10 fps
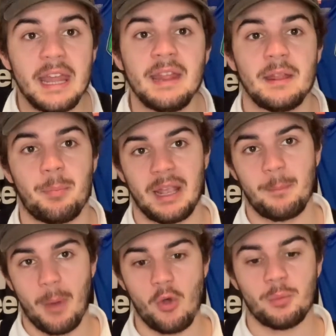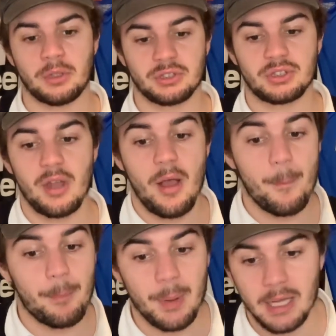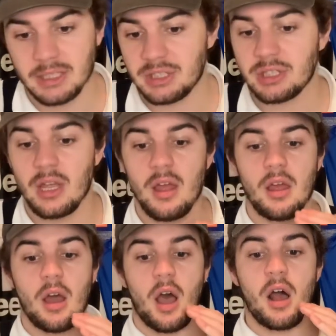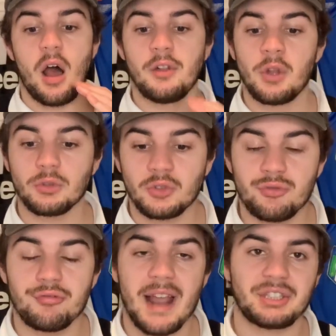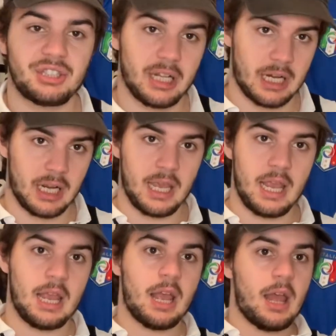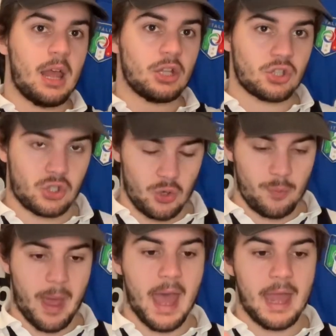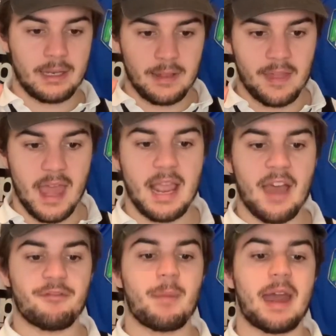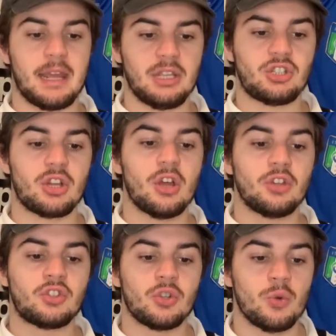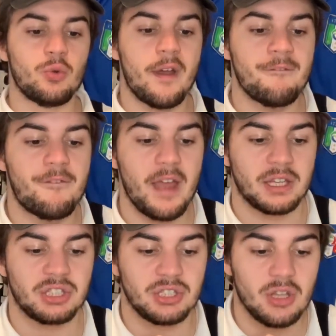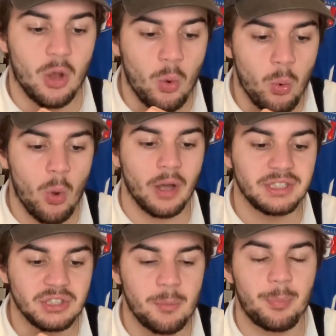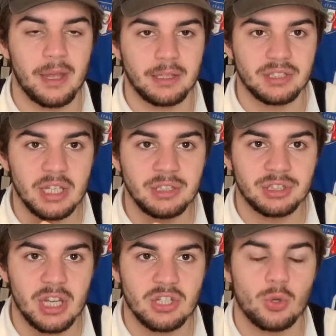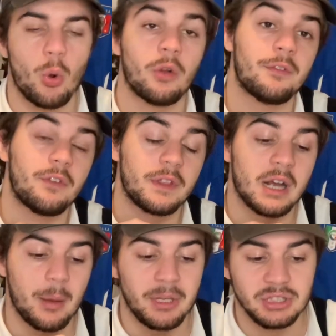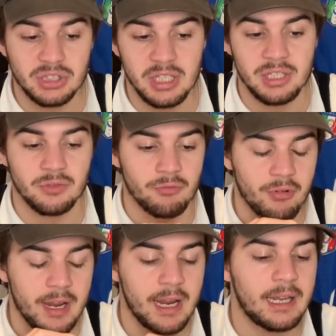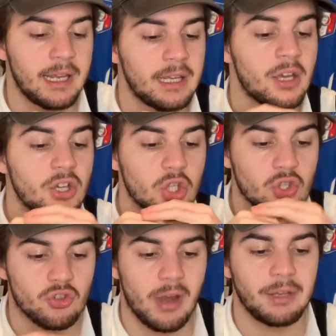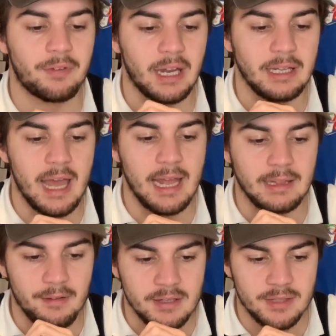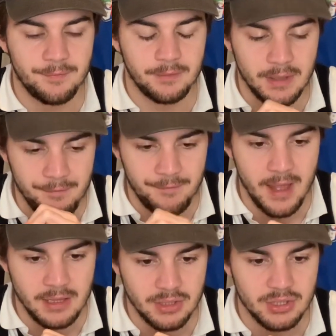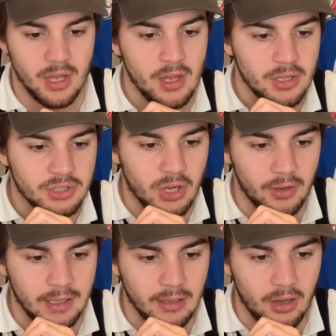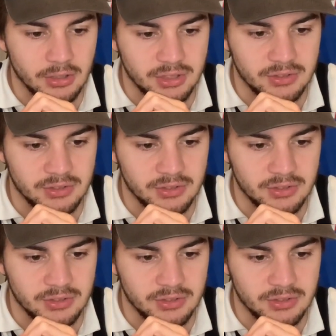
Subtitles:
in the big moments. But not drastically too bad. They have managed to invest quite a bit into their squad for the coming season, really strengthening their defence, signing the likes of